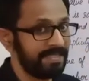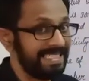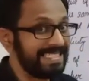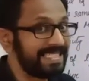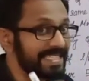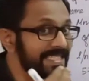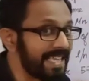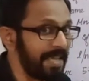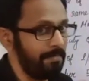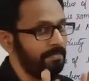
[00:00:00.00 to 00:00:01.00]
is the
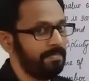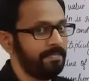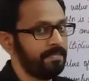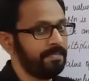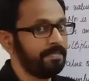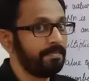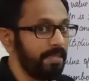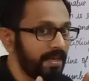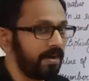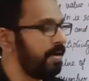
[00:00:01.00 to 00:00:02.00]
same
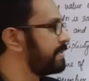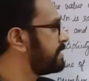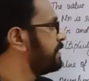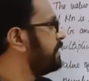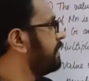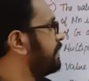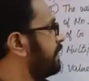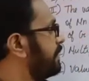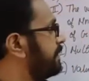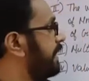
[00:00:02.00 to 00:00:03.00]
because
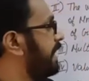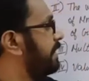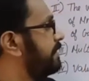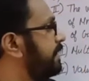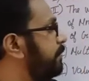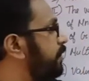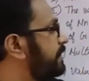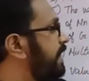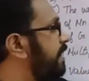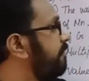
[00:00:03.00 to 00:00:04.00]
they both
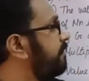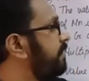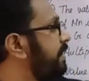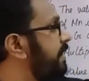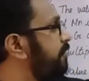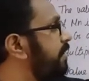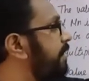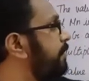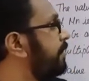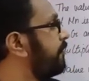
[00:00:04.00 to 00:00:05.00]
have equal
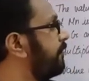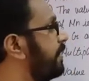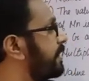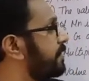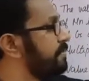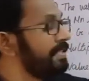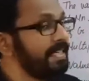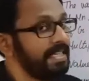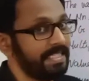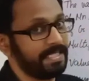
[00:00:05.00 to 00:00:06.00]
number of electrons in
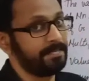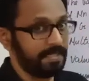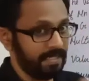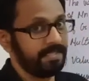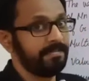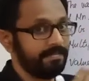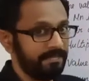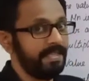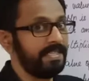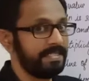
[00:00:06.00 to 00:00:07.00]
D subshell.
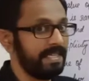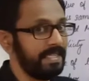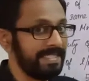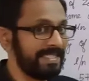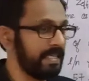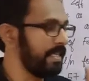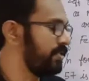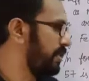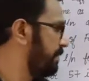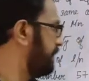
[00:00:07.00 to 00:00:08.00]
That is the second
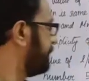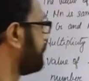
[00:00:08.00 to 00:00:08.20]
statement.